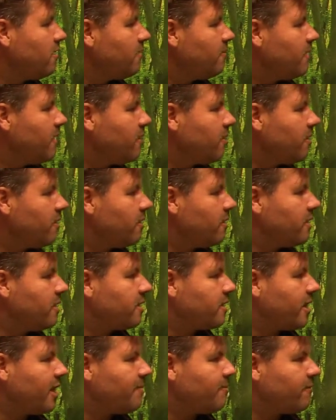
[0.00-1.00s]
basically a
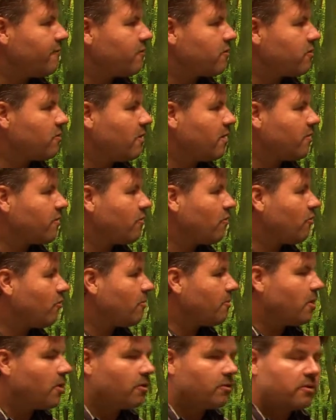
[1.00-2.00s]
type of stress
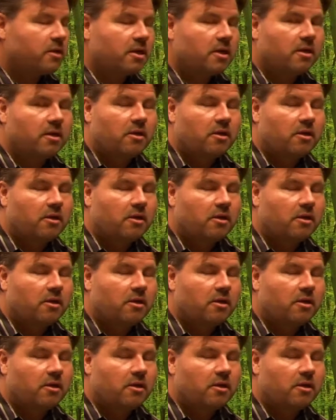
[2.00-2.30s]
hormone.